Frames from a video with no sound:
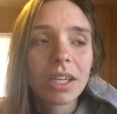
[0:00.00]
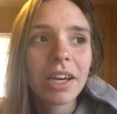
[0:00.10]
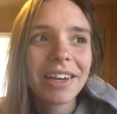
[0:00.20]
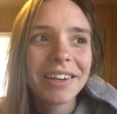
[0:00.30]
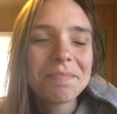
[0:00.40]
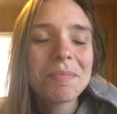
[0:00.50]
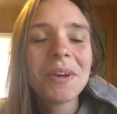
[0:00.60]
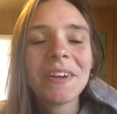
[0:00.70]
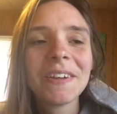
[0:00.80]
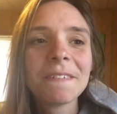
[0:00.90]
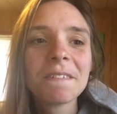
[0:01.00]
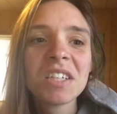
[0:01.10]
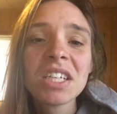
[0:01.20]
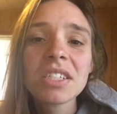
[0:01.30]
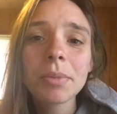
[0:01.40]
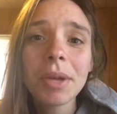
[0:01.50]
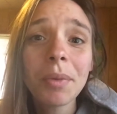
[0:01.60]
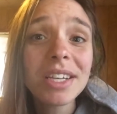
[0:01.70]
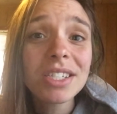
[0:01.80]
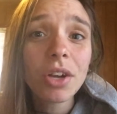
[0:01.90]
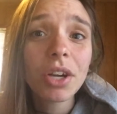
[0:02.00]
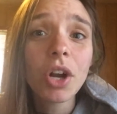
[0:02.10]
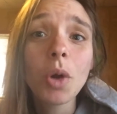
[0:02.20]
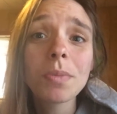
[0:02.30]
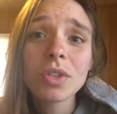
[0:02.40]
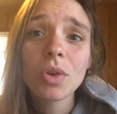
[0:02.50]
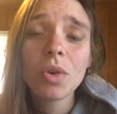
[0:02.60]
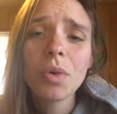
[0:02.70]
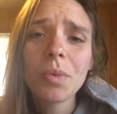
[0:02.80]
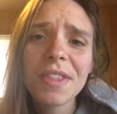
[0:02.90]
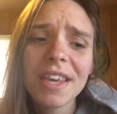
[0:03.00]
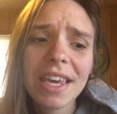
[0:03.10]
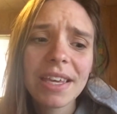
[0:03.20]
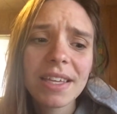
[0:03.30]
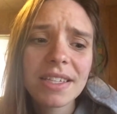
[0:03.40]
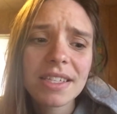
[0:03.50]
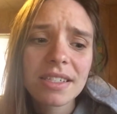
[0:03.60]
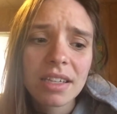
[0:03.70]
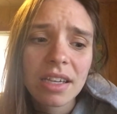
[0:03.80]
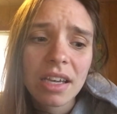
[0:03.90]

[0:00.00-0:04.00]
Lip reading: So I'm getting ready to start homeschool with the kids.